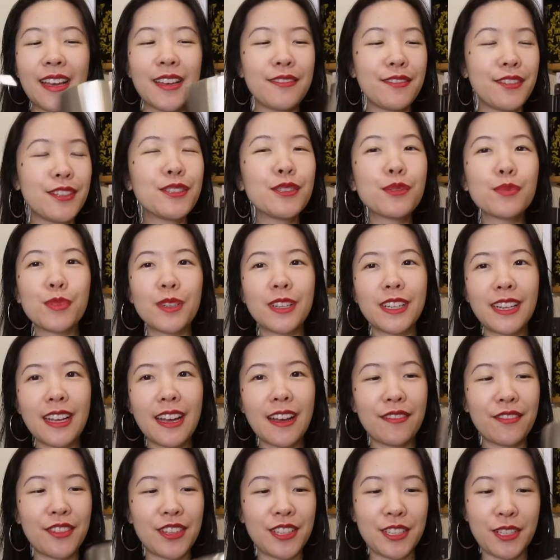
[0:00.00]
It feels pretty
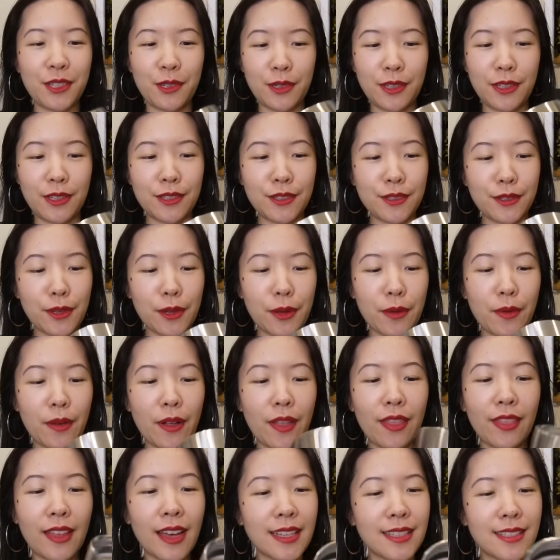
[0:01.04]
heavy duty,
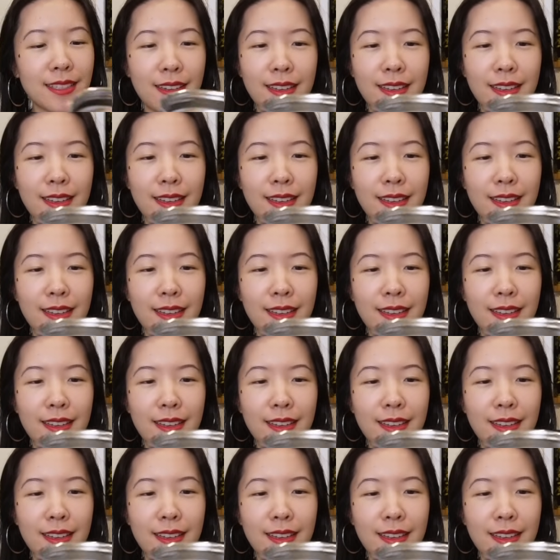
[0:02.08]
so that's